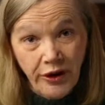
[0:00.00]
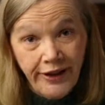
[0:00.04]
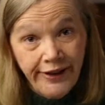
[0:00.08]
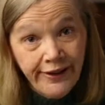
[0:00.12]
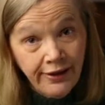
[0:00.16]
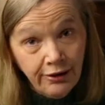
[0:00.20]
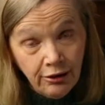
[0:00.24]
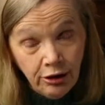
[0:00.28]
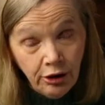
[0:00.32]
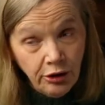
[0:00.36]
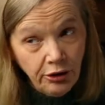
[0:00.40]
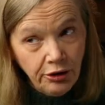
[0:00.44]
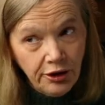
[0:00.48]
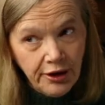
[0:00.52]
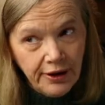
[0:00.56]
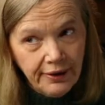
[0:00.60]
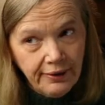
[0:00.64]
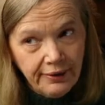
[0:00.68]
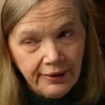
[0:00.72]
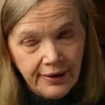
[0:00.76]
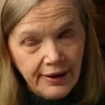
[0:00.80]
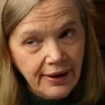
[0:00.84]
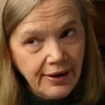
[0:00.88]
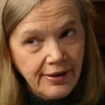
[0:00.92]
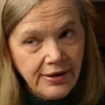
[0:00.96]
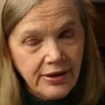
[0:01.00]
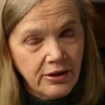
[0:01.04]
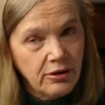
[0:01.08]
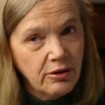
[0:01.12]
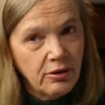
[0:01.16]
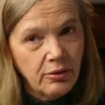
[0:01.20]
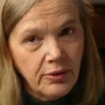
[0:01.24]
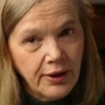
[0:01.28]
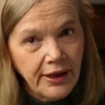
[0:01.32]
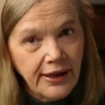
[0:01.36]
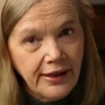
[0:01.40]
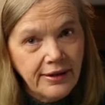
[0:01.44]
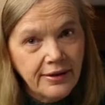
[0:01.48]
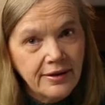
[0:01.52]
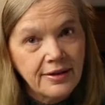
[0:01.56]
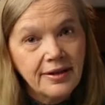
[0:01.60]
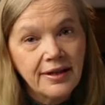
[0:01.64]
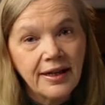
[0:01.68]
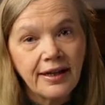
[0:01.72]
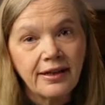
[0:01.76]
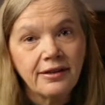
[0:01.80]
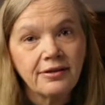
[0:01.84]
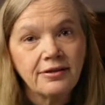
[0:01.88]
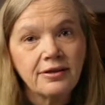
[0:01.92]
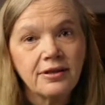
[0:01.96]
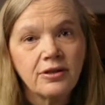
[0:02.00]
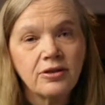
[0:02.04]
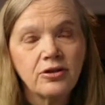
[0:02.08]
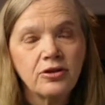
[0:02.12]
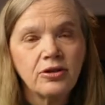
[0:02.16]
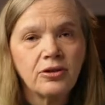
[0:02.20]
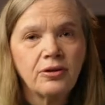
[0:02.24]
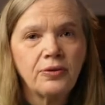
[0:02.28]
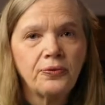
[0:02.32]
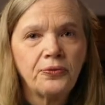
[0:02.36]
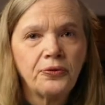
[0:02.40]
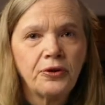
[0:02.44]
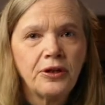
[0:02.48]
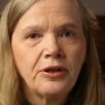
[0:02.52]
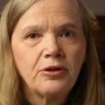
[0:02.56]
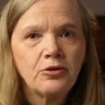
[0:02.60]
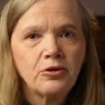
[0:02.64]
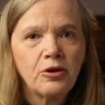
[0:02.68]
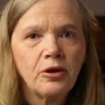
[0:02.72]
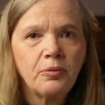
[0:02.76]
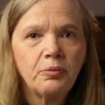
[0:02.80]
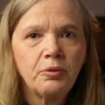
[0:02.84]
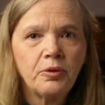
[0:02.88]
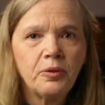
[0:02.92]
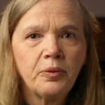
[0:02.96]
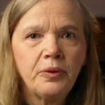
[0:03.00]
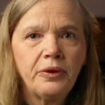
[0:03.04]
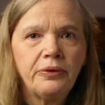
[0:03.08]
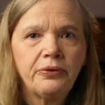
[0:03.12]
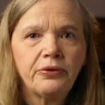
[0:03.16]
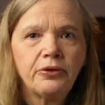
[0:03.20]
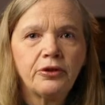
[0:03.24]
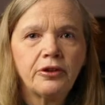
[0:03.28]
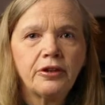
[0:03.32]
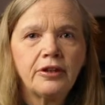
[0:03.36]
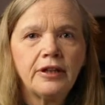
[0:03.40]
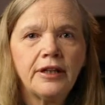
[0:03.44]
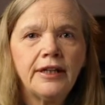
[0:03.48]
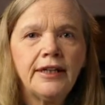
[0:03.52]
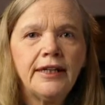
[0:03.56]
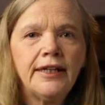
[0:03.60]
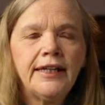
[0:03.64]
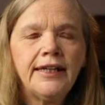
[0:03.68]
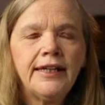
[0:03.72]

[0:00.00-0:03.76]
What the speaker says: including things that are already discounted. So, for example, we've got